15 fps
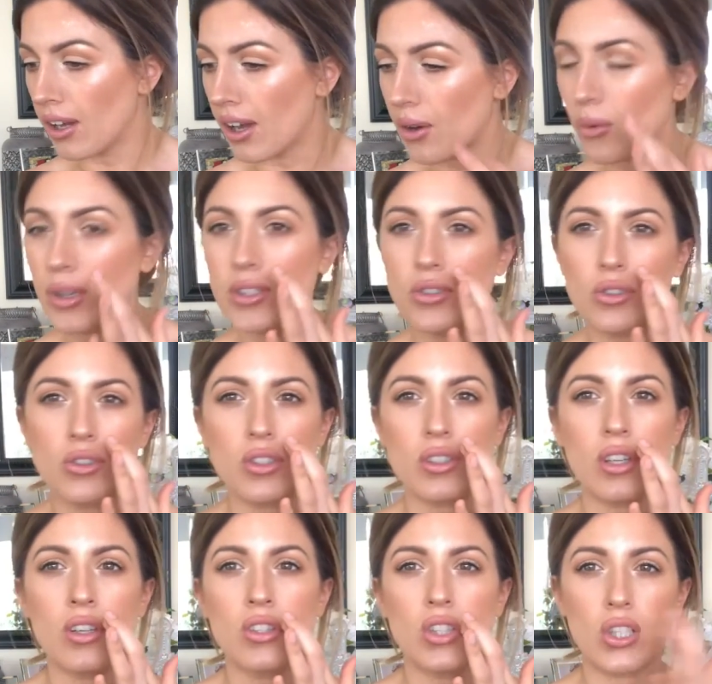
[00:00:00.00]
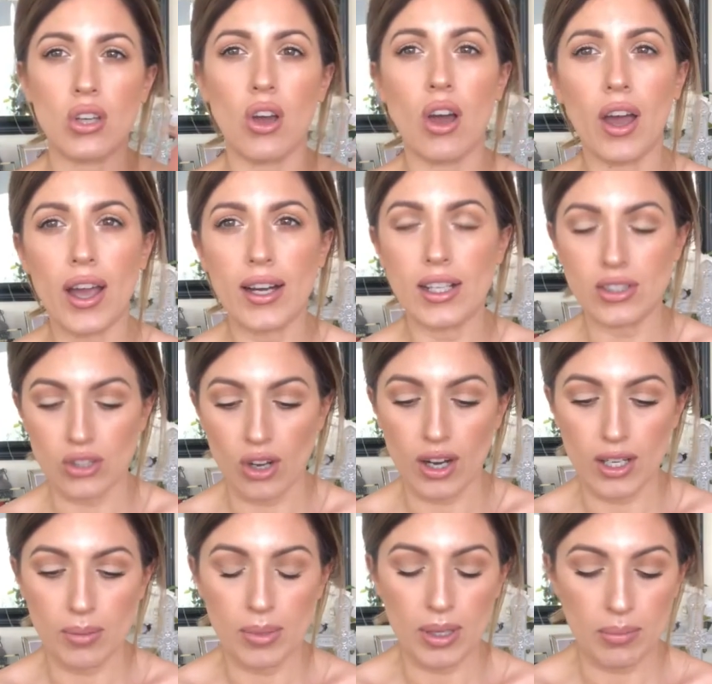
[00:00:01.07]
I always do just a tiny
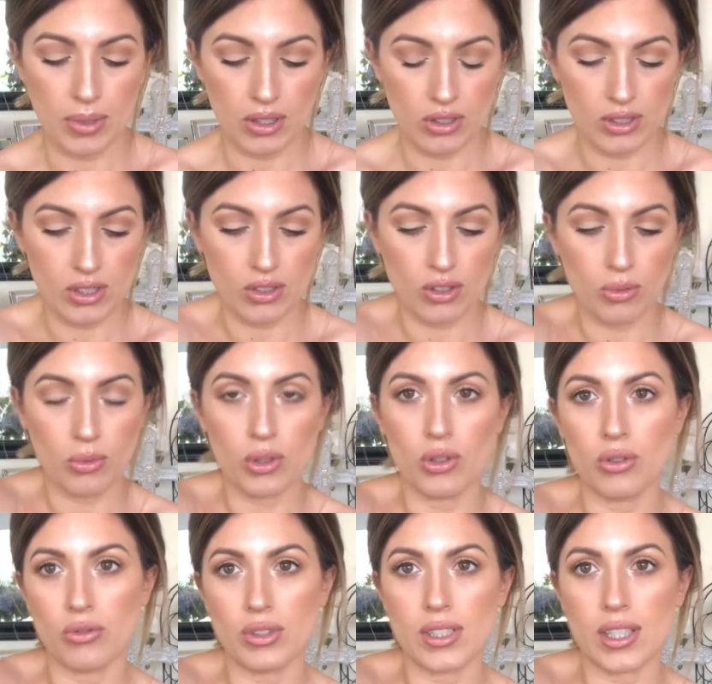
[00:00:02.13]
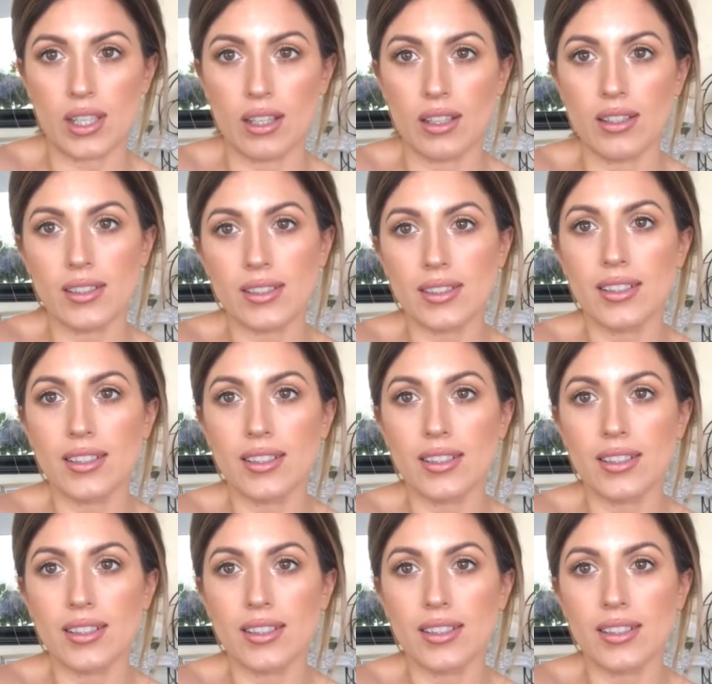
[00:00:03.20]
bit because I don't want to look ridiculous.